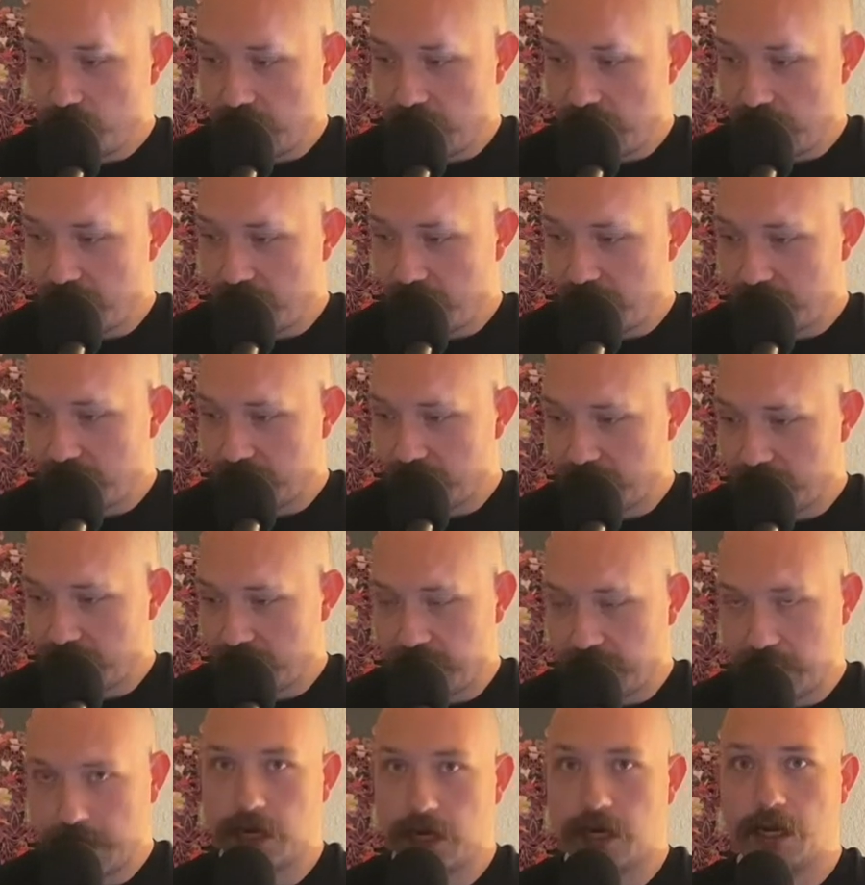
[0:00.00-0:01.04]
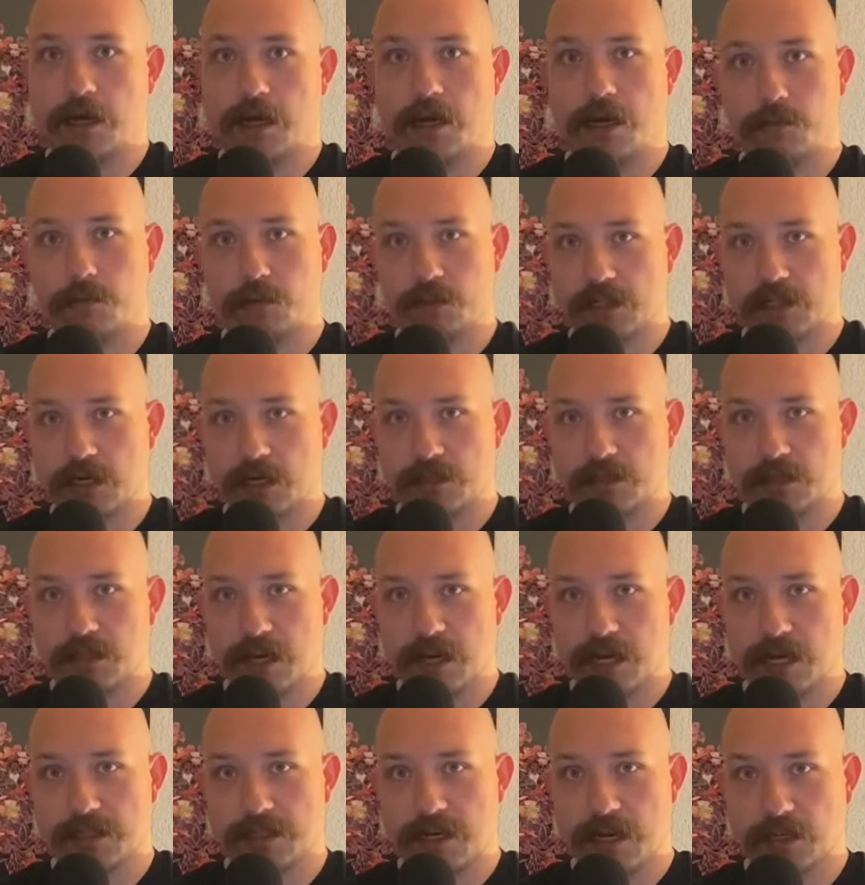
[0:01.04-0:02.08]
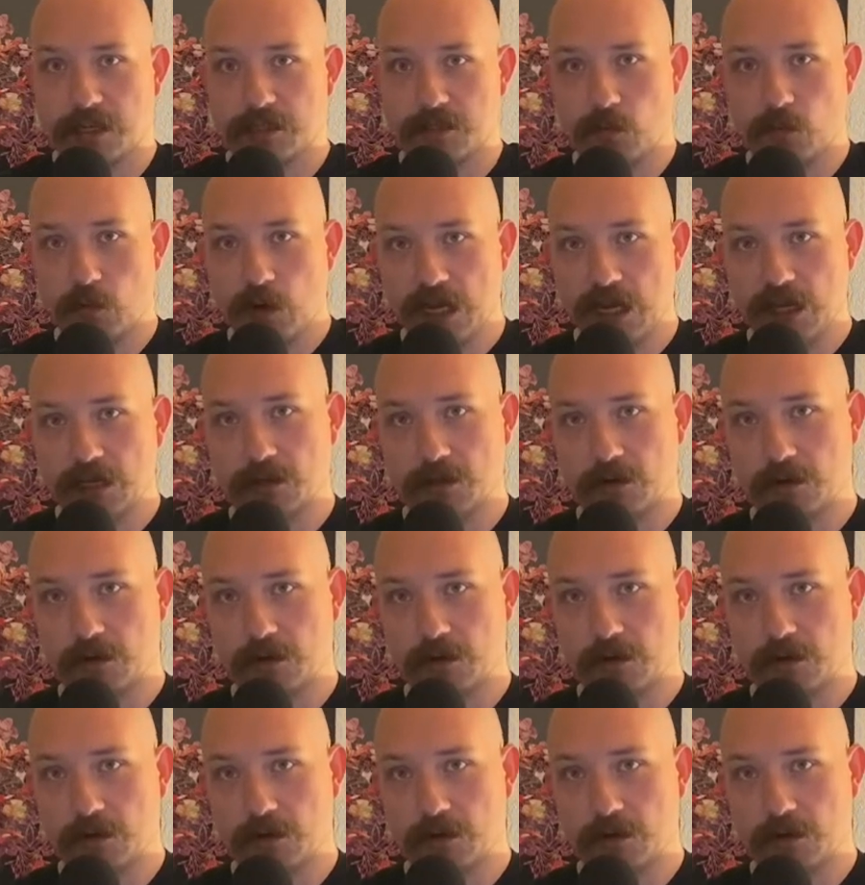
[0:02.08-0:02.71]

and I will talk to you guys next week.